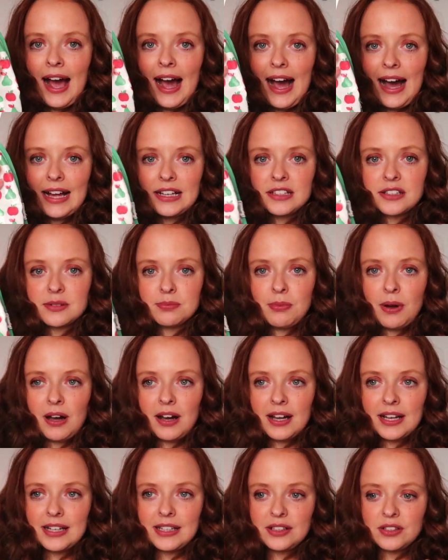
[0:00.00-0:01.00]
And
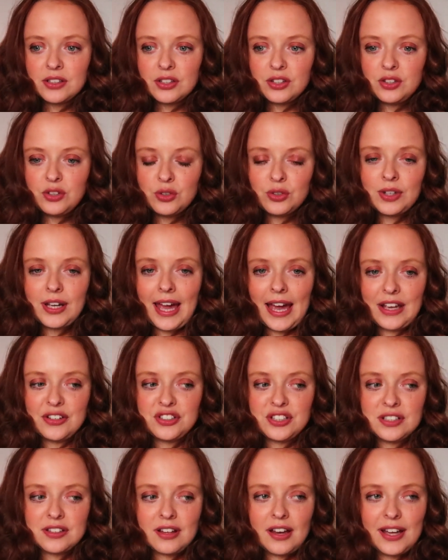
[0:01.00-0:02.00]
my
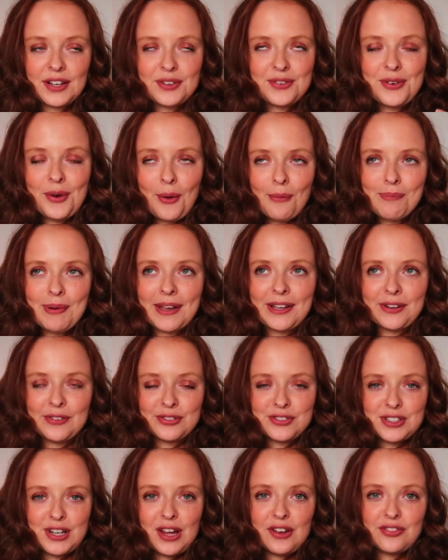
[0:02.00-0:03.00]
youngest, she's like not big
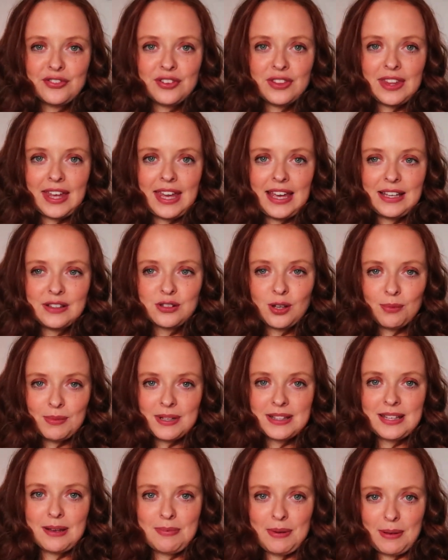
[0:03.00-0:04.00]
enough, do you know, for the
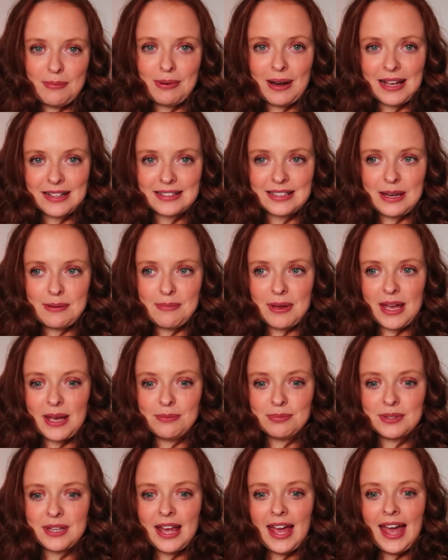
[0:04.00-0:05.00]
Tommy Tippy plastic
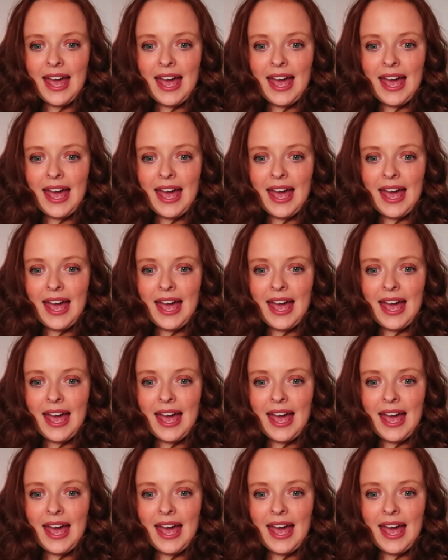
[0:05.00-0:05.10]
bibs,